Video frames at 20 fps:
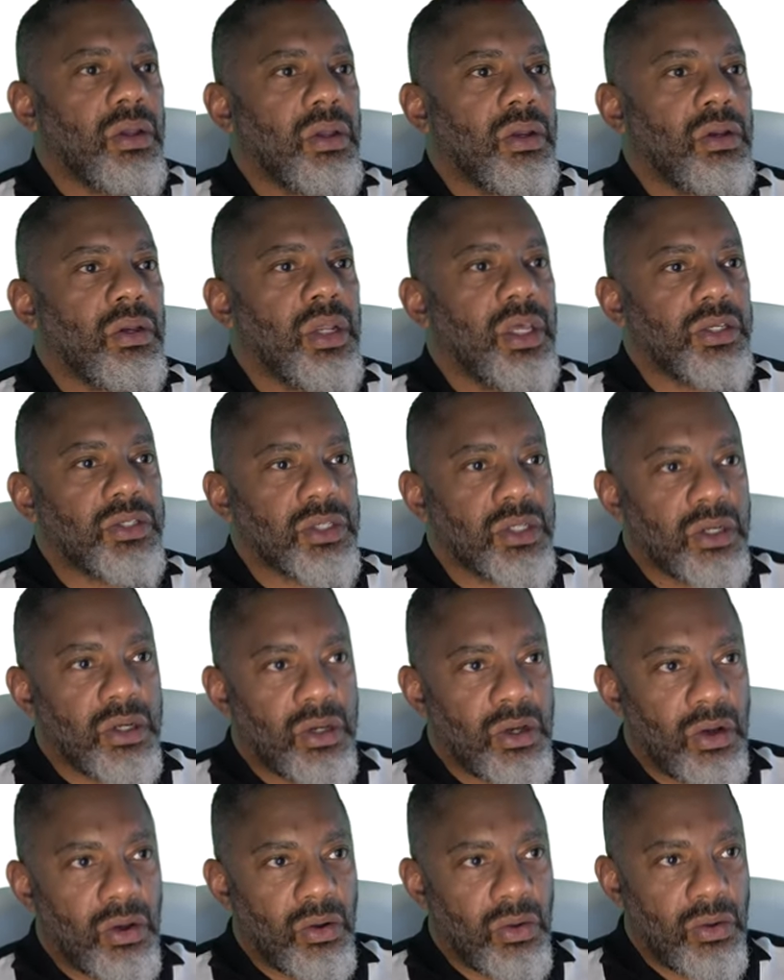Let's
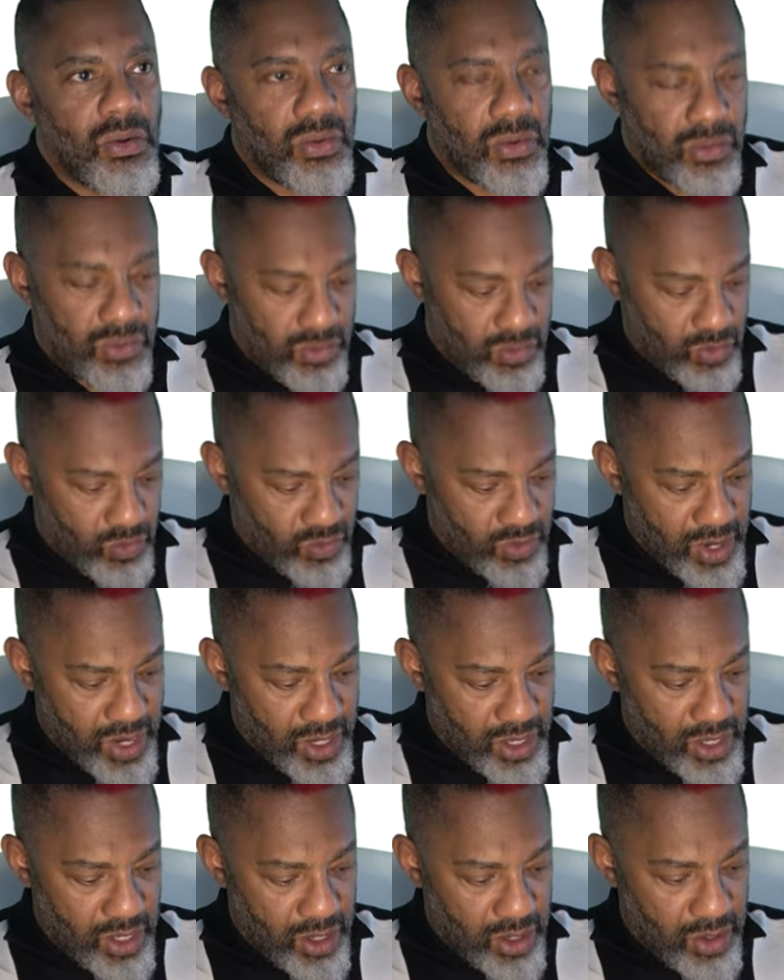go
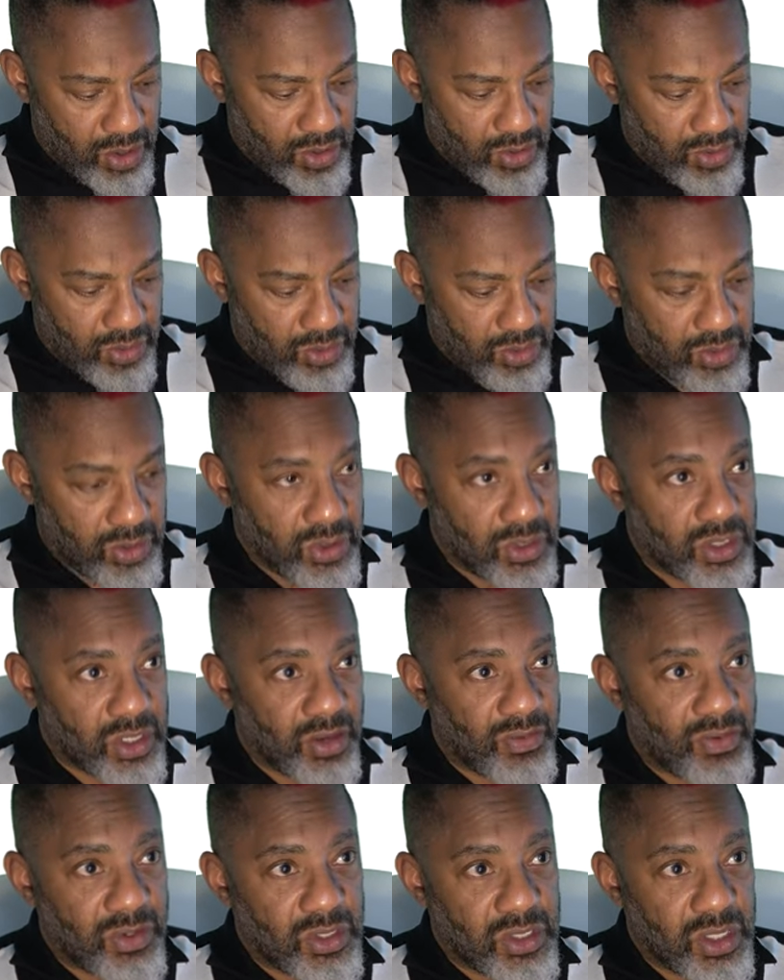right here.
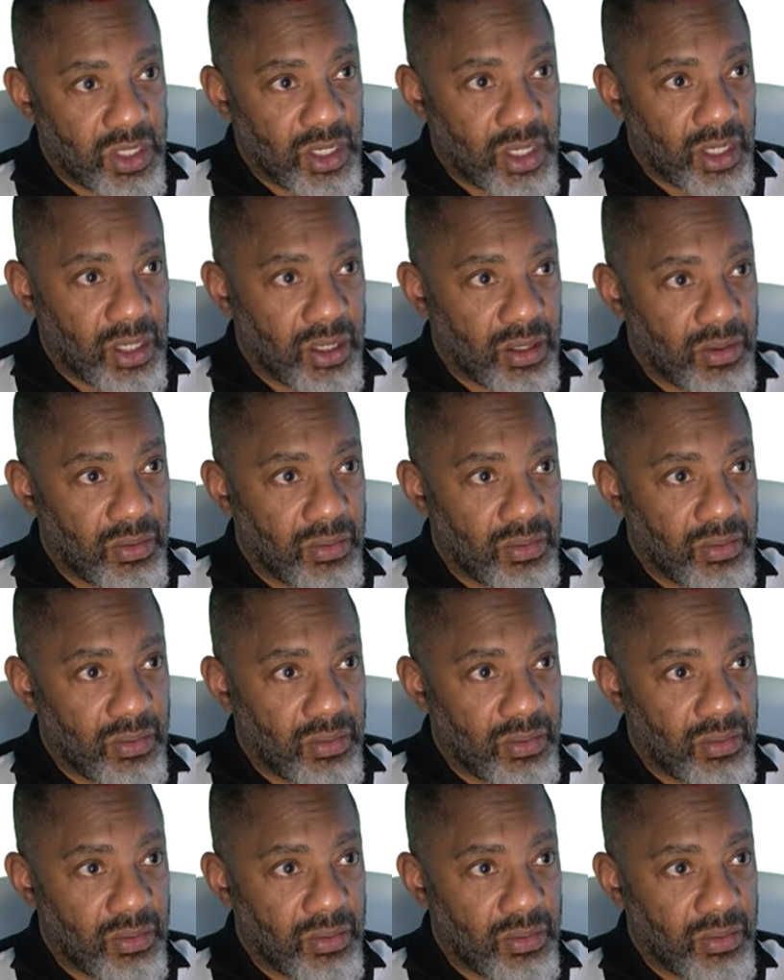17.